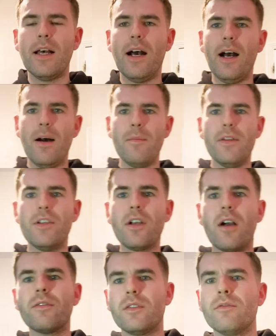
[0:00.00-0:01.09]
Um, and you
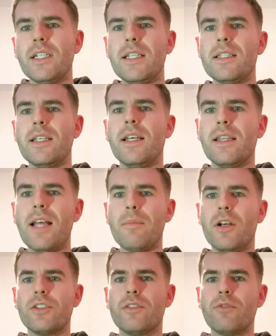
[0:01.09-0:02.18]
can't really see it that
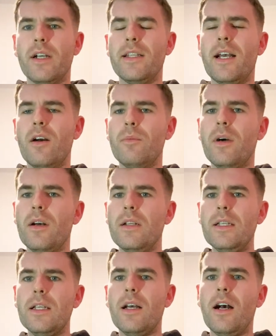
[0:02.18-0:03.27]
much right now, but
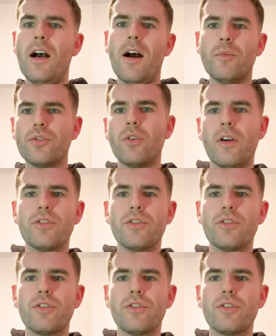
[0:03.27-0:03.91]
uh, I'm sure I've